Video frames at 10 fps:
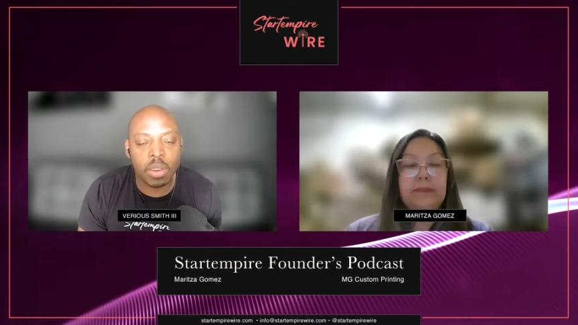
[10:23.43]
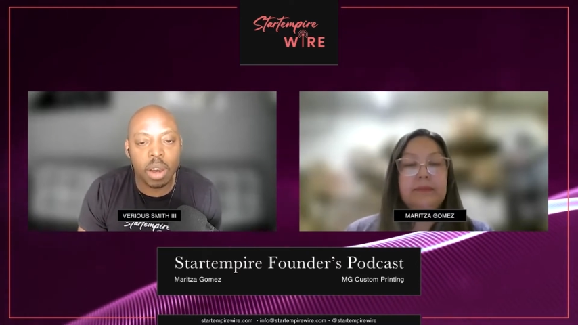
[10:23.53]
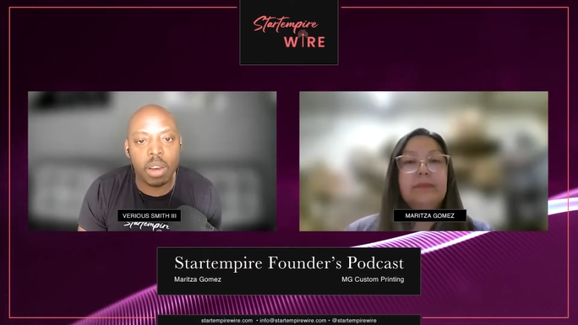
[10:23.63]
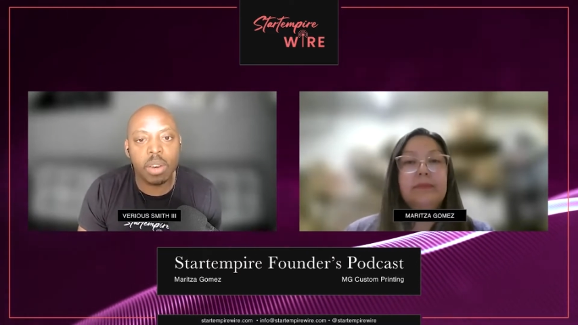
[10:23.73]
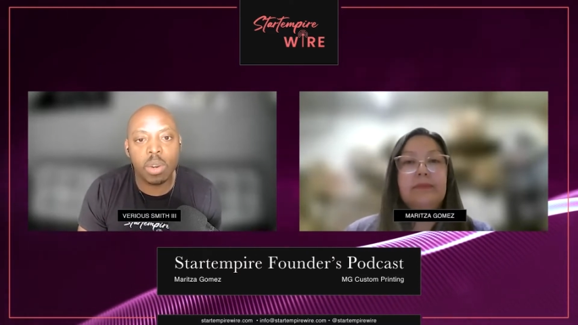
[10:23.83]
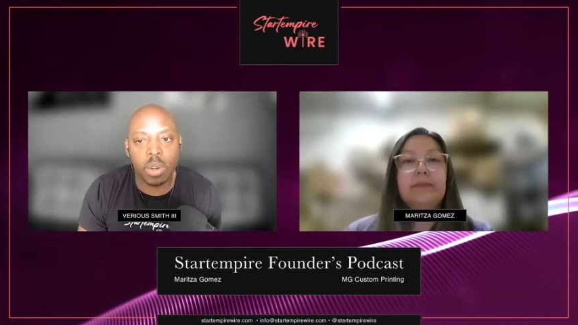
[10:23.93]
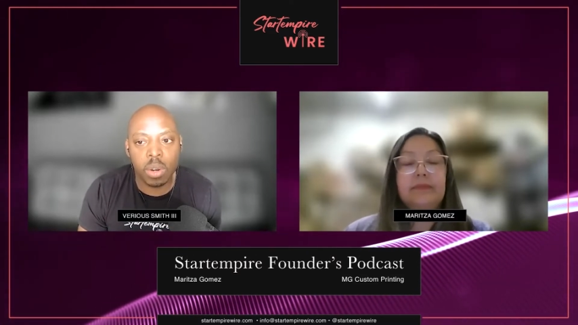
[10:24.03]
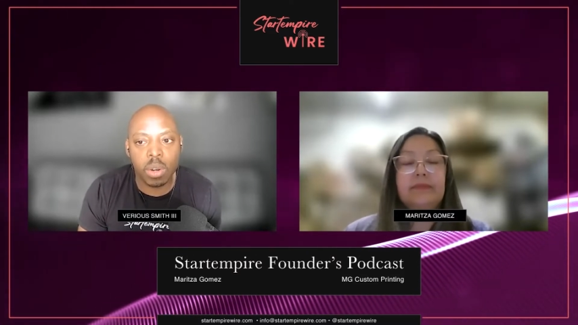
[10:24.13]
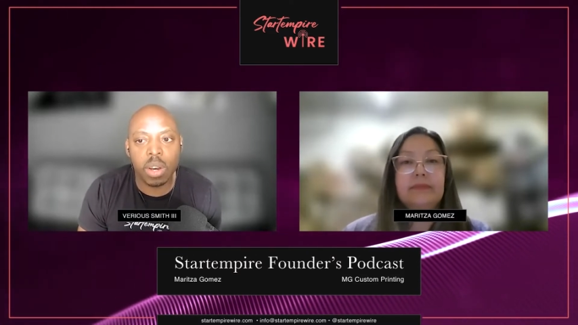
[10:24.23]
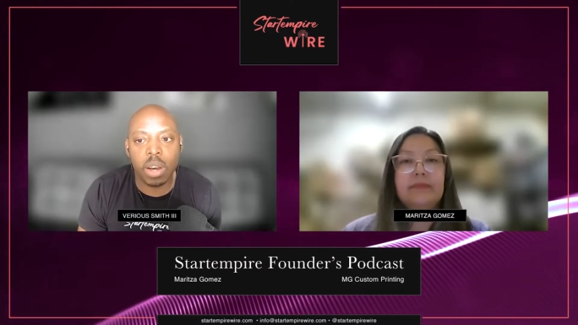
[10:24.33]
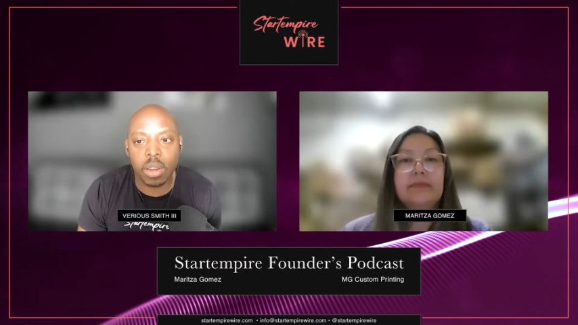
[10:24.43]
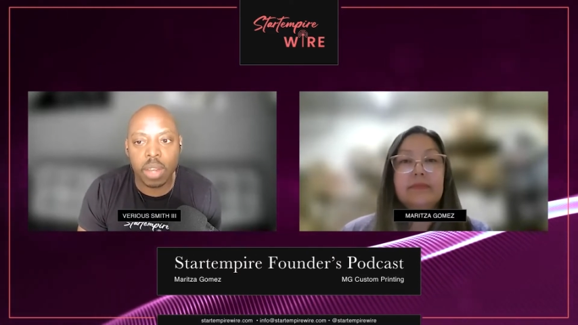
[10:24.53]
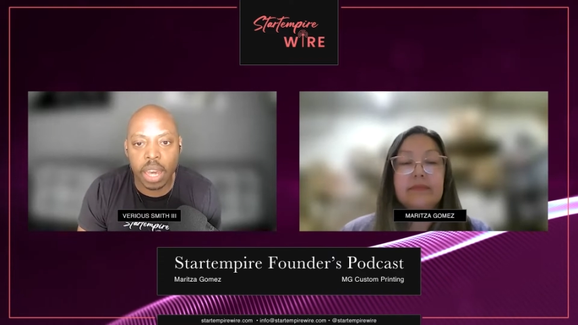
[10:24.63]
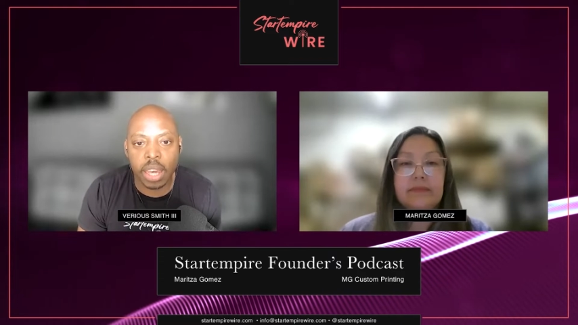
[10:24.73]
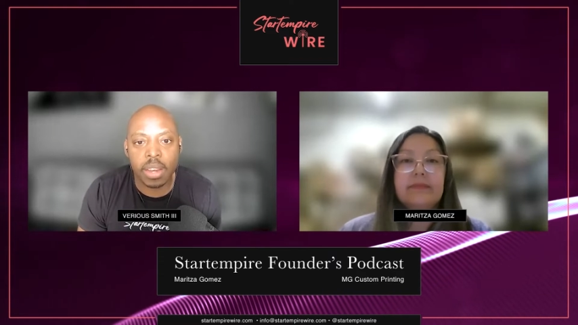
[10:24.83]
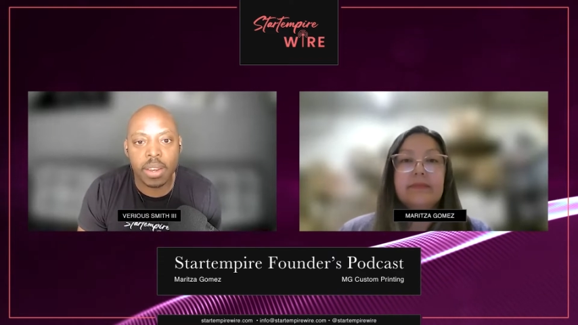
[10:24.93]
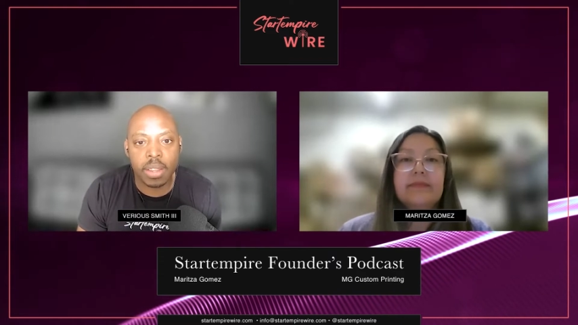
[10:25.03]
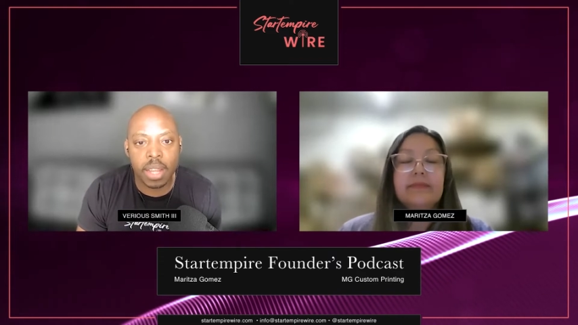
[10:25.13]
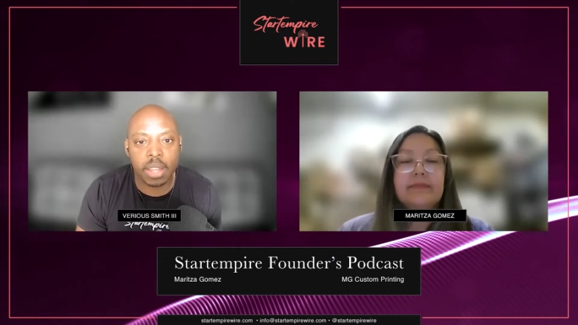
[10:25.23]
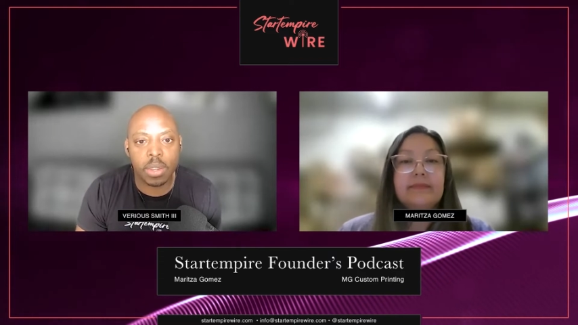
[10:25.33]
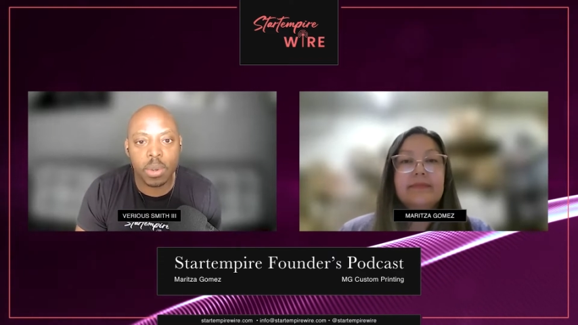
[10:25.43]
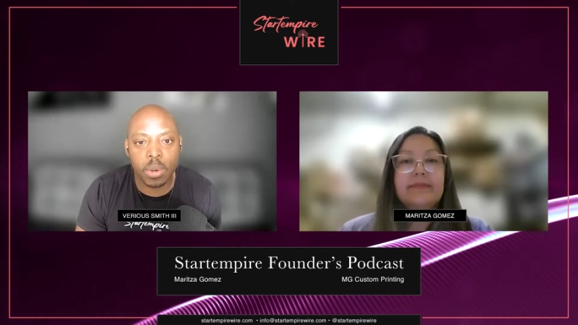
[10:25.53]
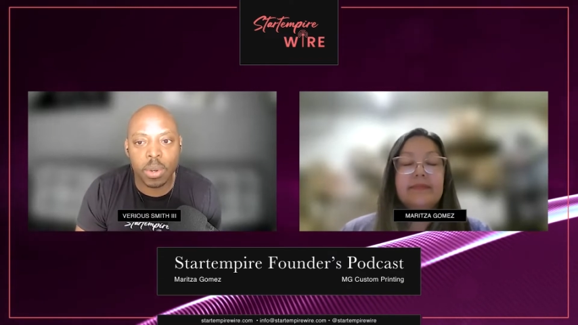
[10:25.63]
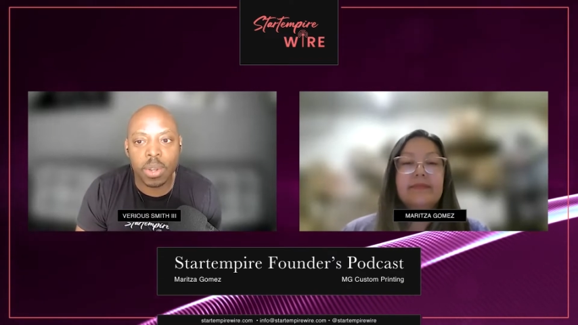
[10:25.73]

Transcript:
Speaker 1: Oh, cool. Okay, that's cool.